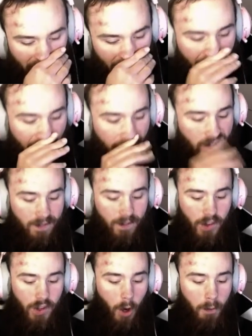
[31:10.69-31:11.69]
And
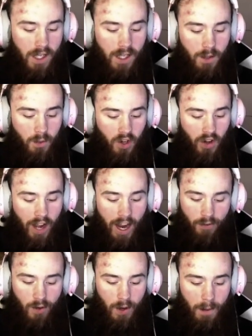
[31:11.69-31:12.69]
nobody will
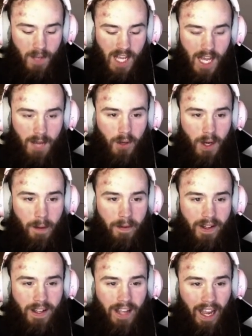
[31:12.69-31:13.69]
ever be able to,
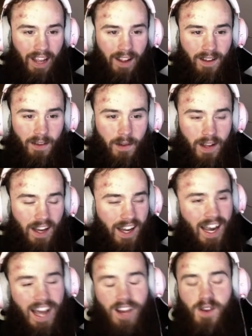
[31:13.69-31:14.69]

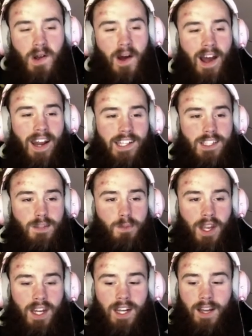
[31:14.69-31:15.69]
I don't know how to
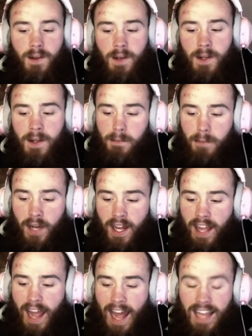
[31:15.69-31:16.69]
explain it,
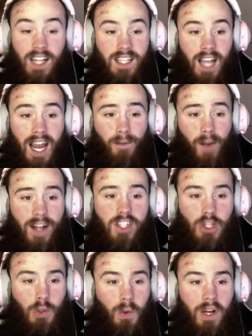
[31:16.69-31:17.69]
but at the time I
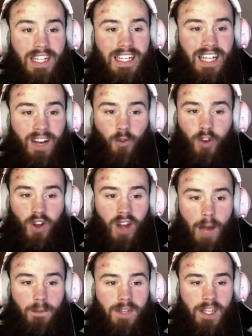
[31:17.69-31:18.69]
just really did feel empty